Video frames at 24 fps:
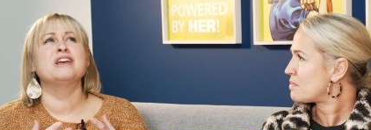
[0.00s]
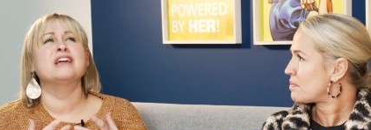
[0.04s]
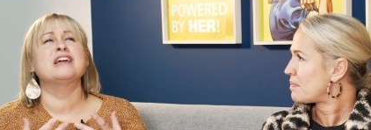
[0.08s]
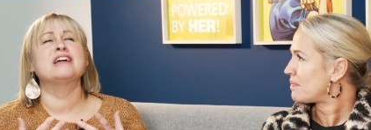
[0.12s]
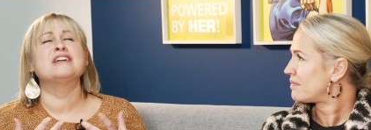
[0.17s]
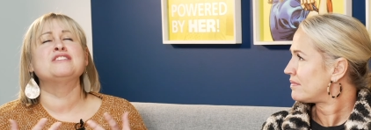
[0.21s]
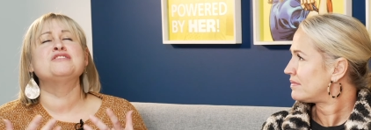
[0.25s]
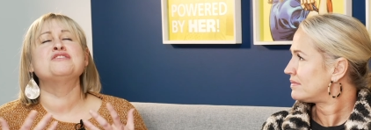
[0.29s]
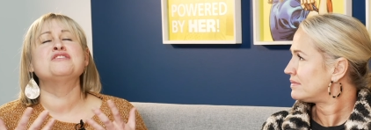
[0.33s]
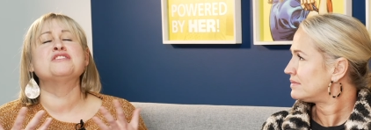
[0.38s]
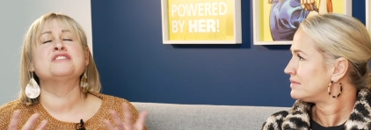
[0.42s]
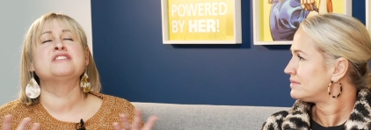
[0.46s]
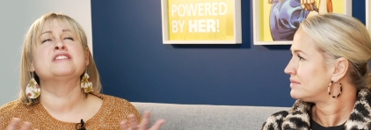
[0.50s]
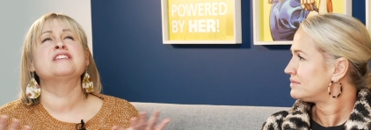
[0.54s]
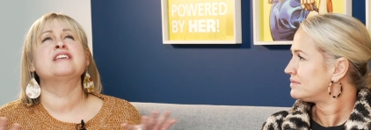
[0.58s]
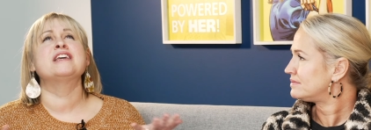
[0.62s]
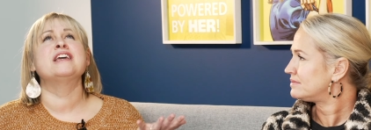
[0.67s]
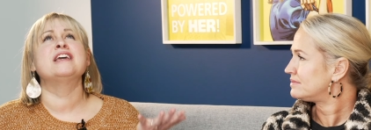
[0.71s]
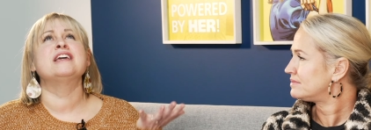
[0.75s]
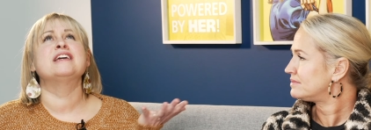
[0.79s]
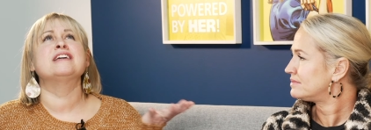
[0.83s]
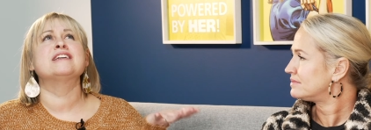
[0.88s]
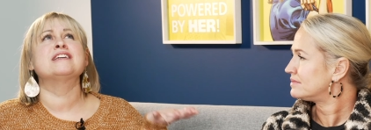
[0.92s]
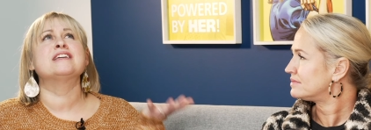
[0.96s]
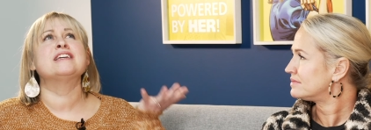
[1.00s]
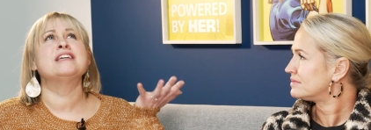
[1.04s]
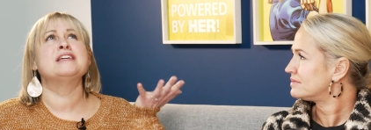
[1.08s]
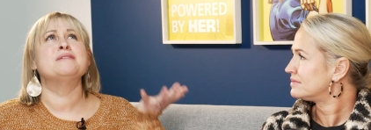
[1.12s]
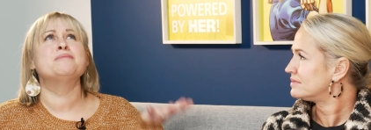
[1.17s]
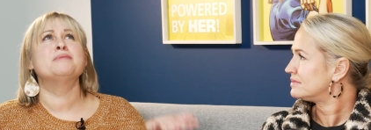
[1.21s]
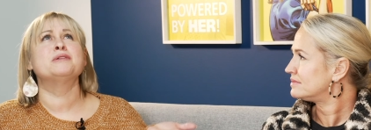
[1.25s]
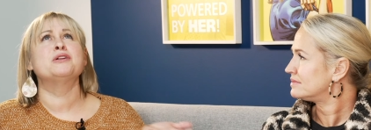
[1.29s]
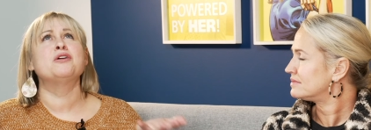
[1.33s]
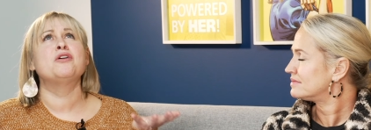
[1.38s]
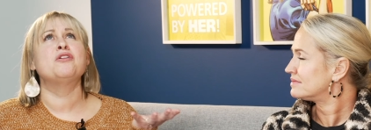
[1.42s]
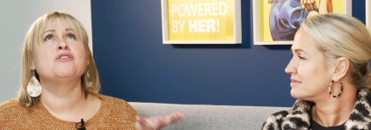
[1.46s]
Speaker 1: I just can't keep it
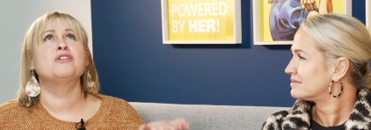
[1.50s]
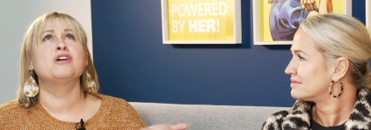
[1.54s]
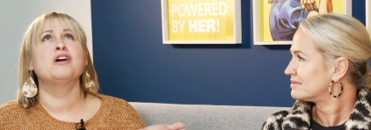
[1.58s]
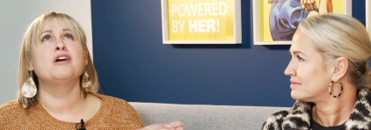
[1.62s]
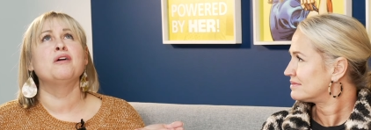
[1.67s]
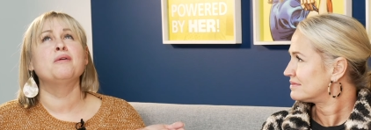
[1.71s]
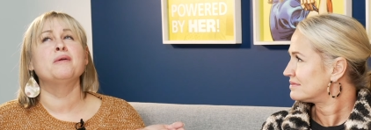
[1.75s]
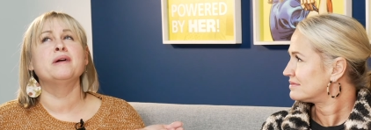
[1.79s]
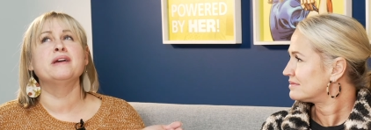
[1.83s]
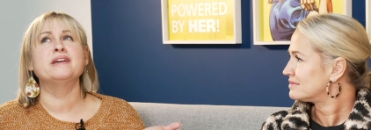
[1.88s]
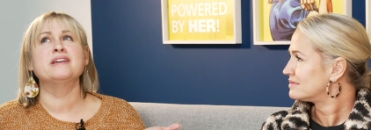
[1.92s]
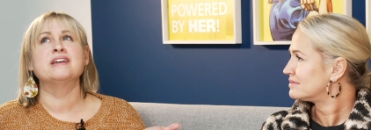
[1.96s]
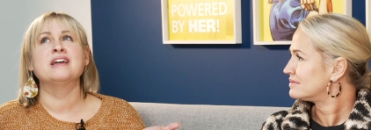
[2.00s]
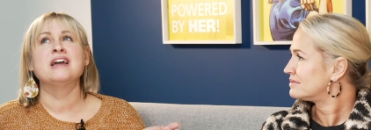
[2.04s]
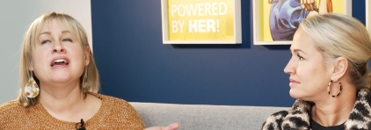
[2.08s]
all going.